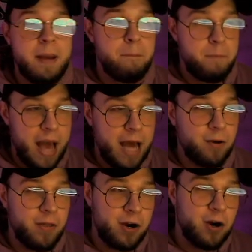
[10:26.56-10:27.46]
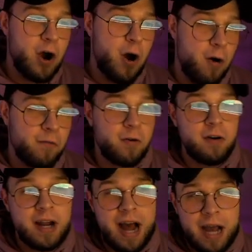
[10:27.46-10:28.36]
battle there over
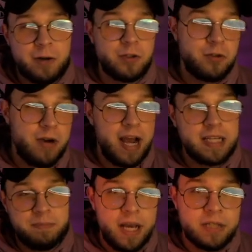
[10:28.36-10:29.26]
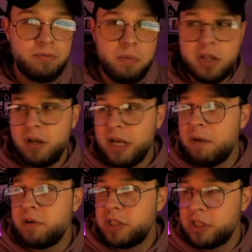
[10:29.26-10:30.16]
Kyle Trask. Because when we look
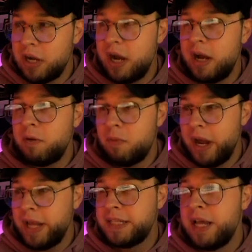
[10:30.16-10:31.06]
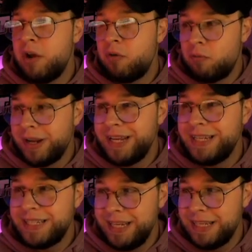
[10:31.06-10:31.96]
at Rachaad White's rookie
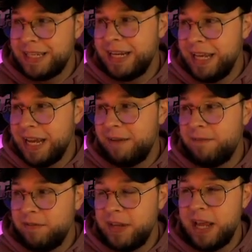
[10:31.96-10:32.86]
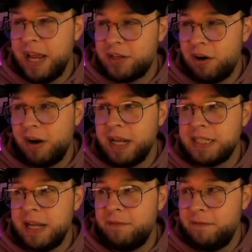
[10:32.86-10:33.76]
season, he had 58 targets
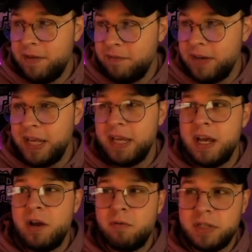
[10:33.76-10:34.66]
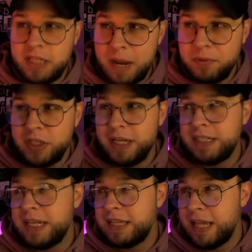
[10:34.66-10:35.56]
and 50 receptions.
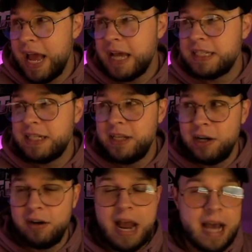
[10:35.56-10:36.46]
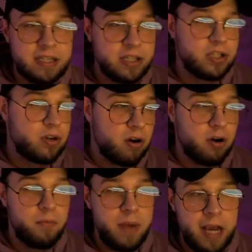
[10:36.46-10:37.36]
And last year, as a
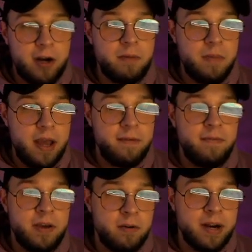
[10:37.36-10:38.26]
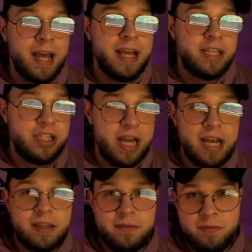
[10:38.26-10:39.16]
starter, Baker Mayfield
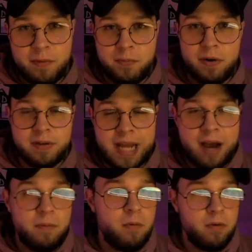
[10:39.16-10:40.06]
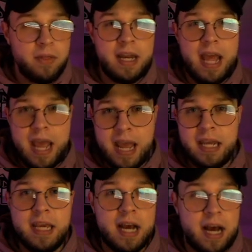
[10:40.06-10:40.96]
checked the football down more than
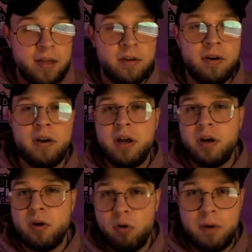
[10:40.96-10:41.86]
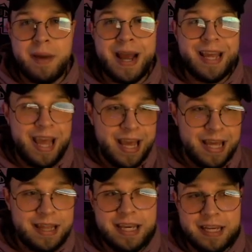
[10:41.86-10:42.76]
any other quarterback
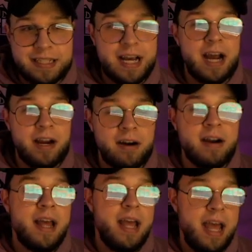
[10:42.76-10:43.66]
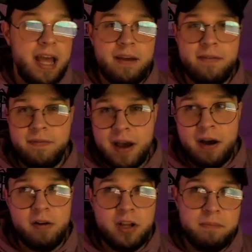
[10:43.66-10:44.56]
in the entire
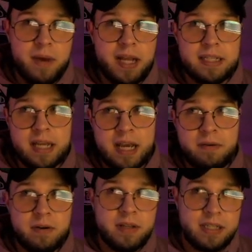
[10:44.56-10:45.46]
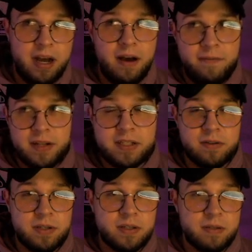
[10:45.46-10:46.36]
NFL. And you might say, well, this offense
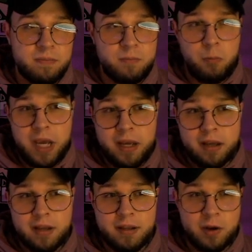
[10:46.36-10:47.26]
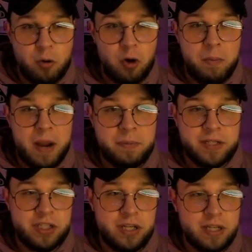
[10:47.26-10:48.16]
looks weak. The quarterback
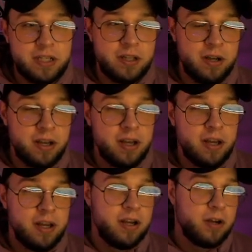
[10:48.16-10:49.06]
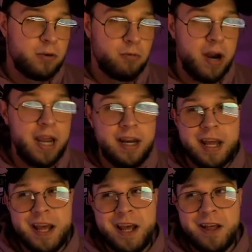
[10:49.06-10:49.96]
position doesn't look great.
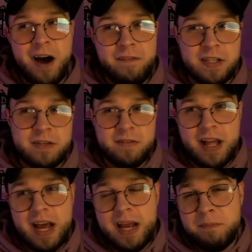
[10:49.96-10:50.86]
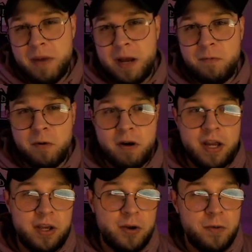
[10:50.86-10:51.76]
Offensive line might worry
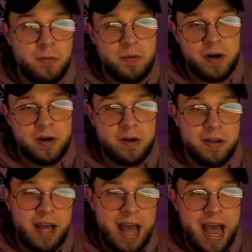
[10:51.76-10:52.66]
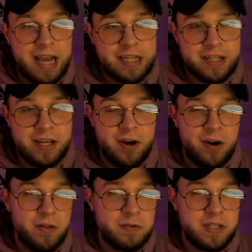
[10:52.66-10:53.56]
you. Well, actually,
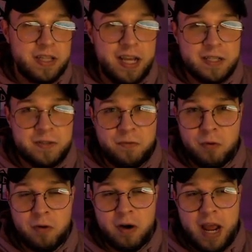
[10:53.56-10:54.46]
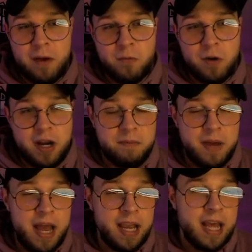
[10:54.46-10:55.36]
all those things for a running back